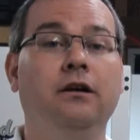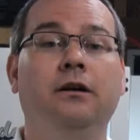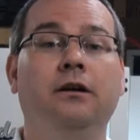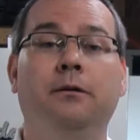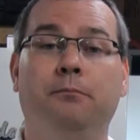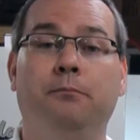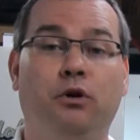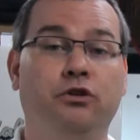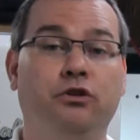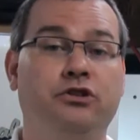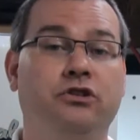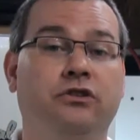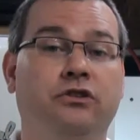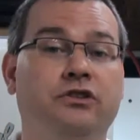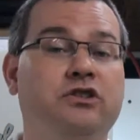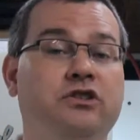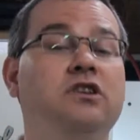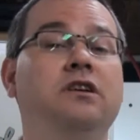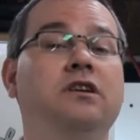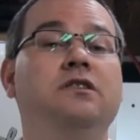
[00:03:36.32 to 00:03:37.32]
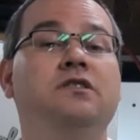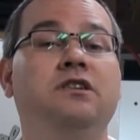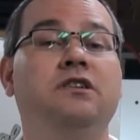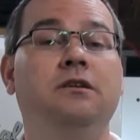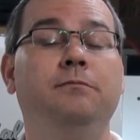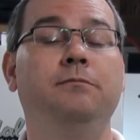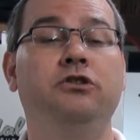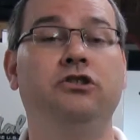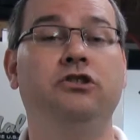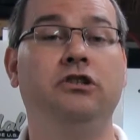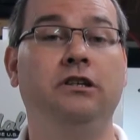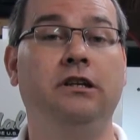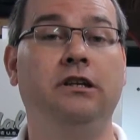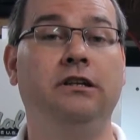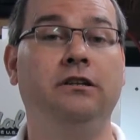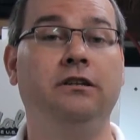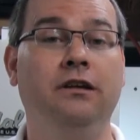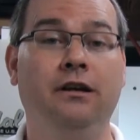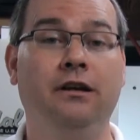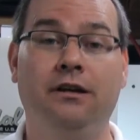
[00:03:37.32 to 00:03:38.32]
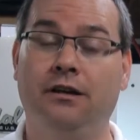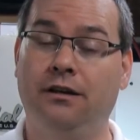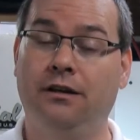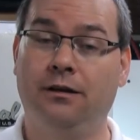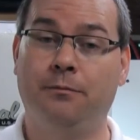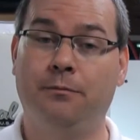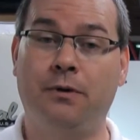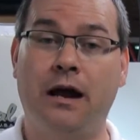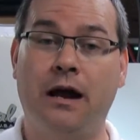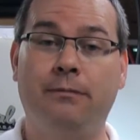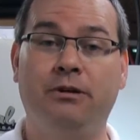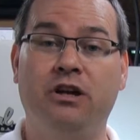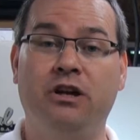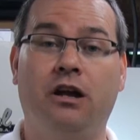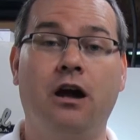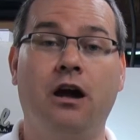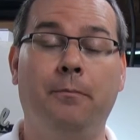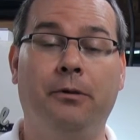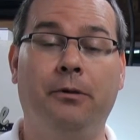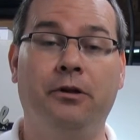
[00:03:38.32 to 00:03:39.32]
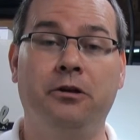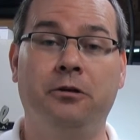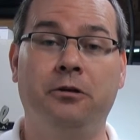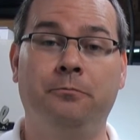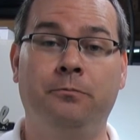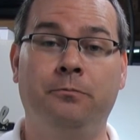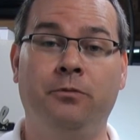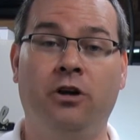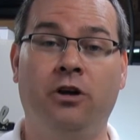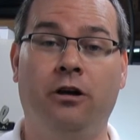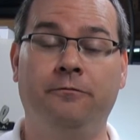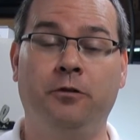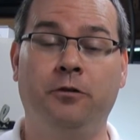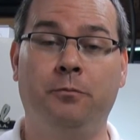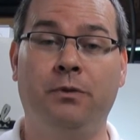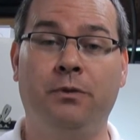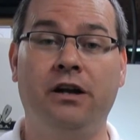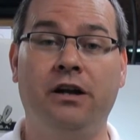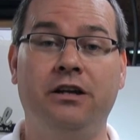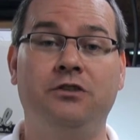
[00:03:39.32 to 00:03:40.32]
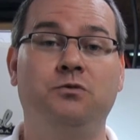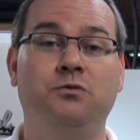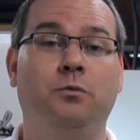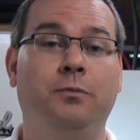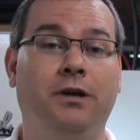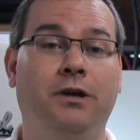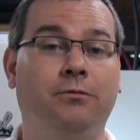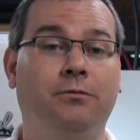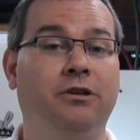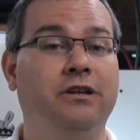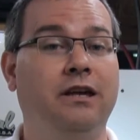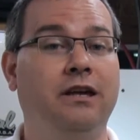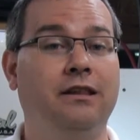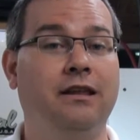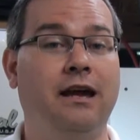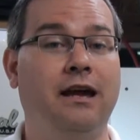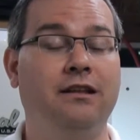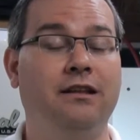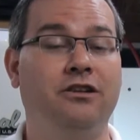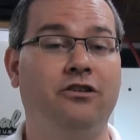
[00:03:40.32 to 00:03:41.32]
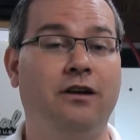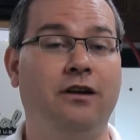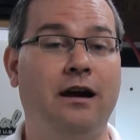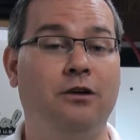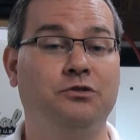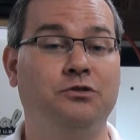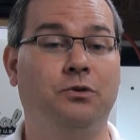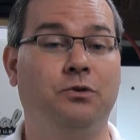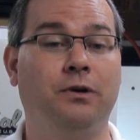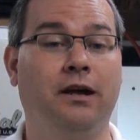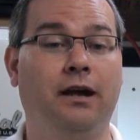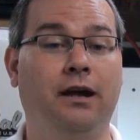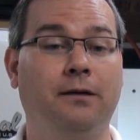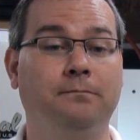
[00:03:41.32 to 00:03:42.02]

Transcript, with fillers: Personal CNC machine, probably a couple of your buddies will be able to get that into your house okay.